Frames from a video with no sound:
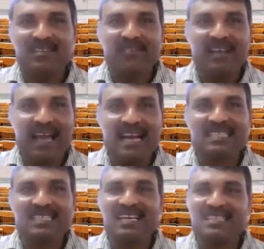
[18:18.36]
When
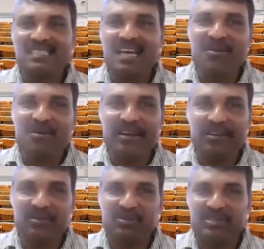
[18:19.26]
x less than or
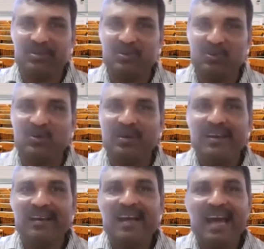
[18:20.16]
equal to 0
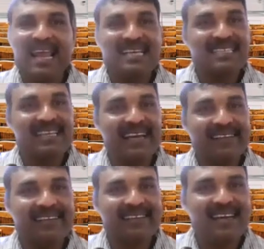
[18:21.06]
and x
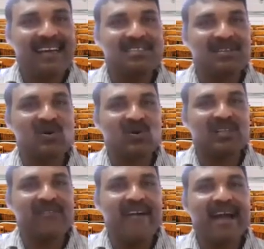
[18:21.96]
greater than
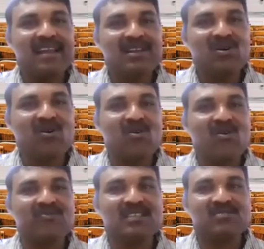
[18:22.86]
0, the value
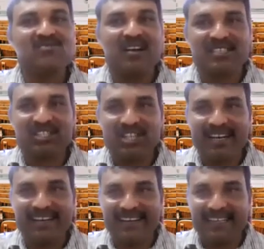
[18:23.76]
of this
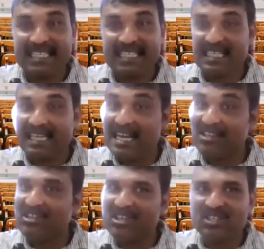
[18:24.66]
function is
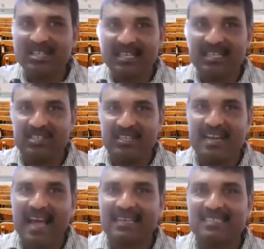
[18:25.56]
greatest integer
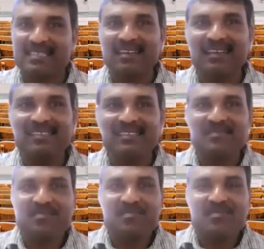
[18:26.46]
x, right?
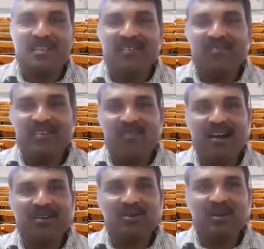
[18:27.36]
We
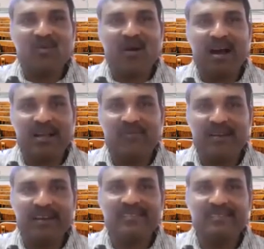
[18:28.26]
want to
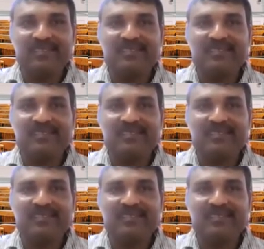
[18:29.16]
evaluate.